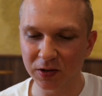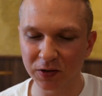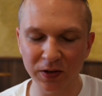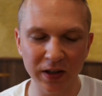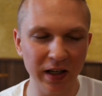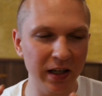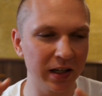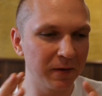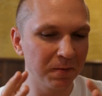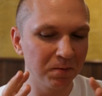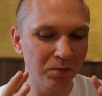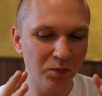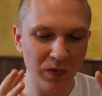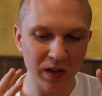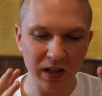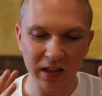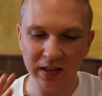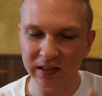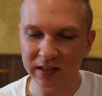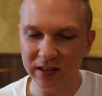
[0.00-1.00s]
You get
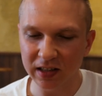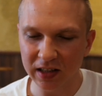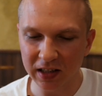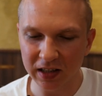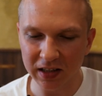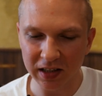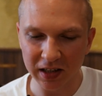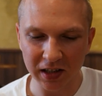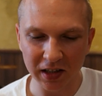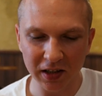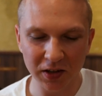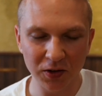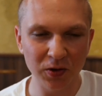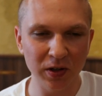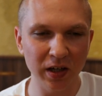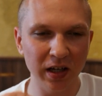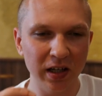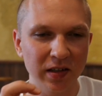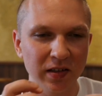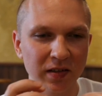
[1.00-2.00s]
acidity, you
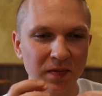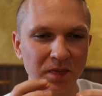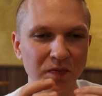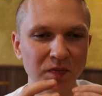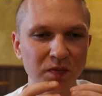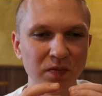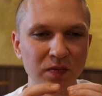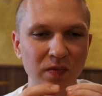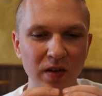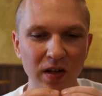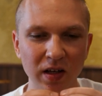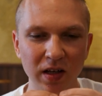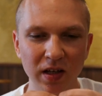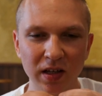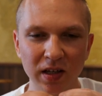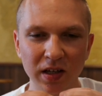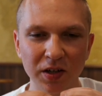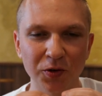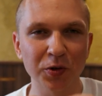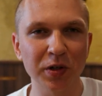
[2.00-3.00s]
get
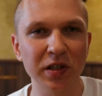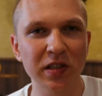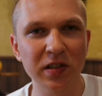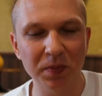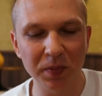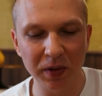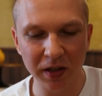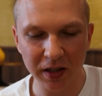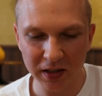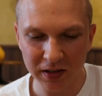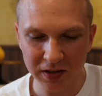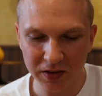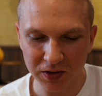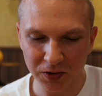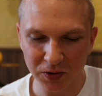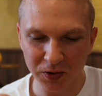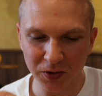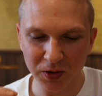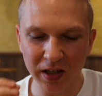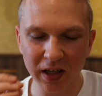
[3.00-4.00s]
crispiness,
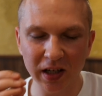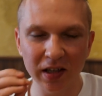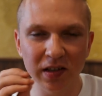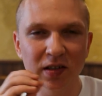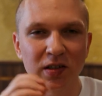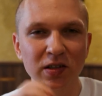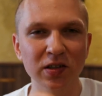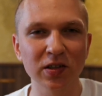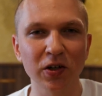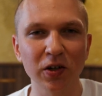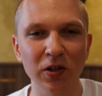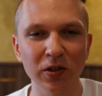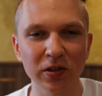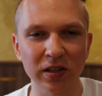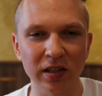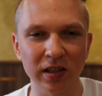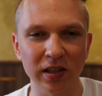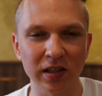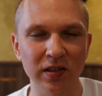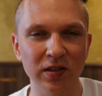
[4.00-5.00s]
you get
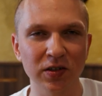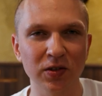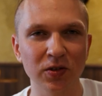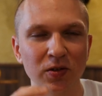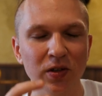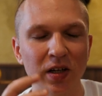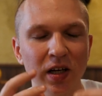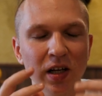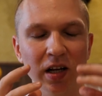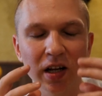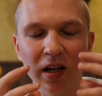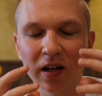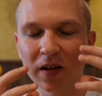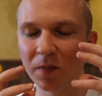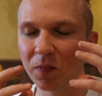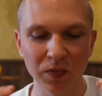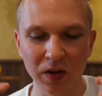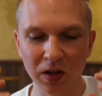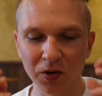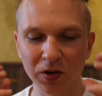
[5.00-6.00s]
saltiness, you
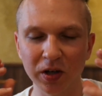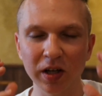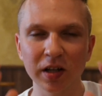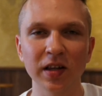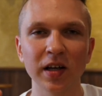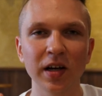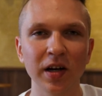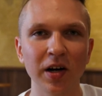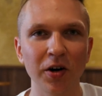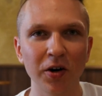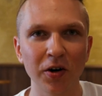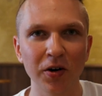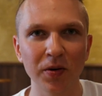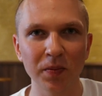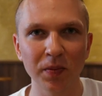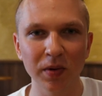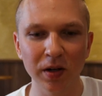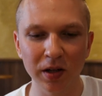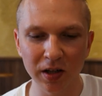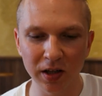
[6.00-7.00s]
get the
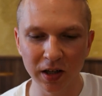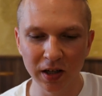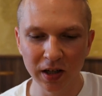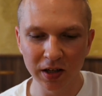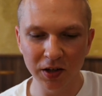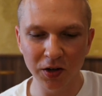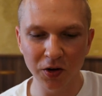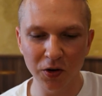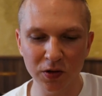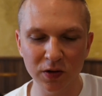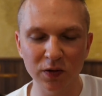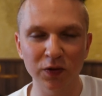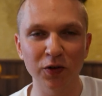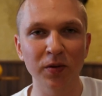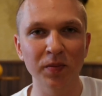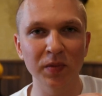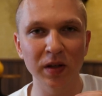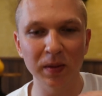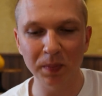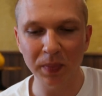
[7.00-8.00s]
herbal notes
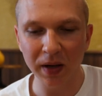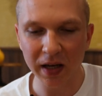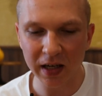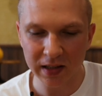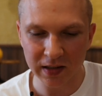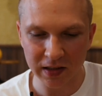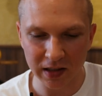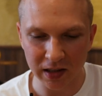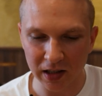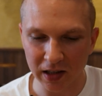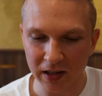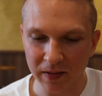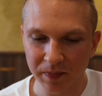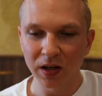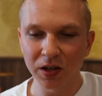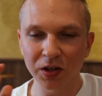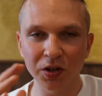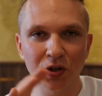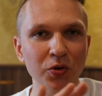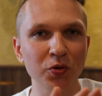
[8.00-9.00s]
from the basil.
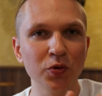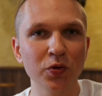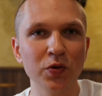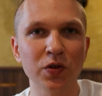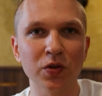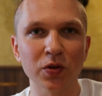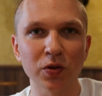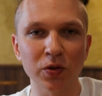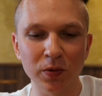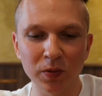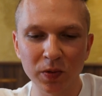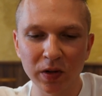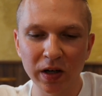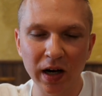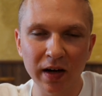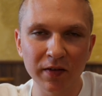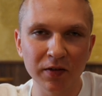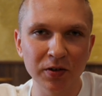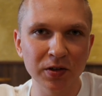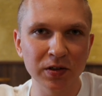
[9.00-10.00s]
Yuzu
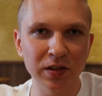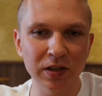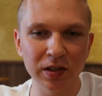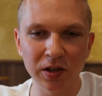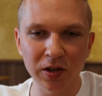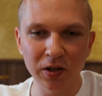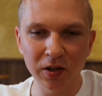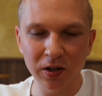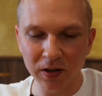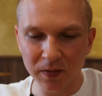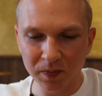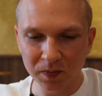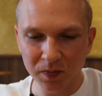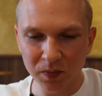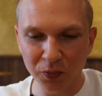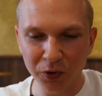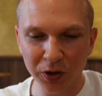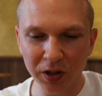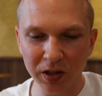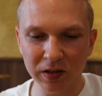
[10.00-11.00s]
covers it all,
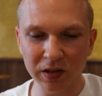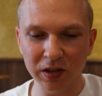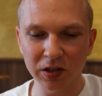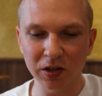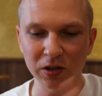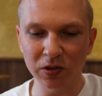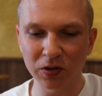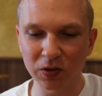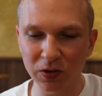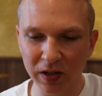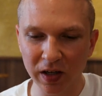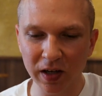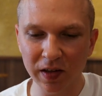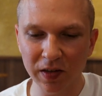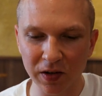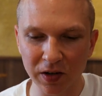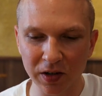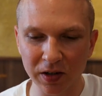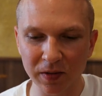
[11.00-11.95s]
brings it all together.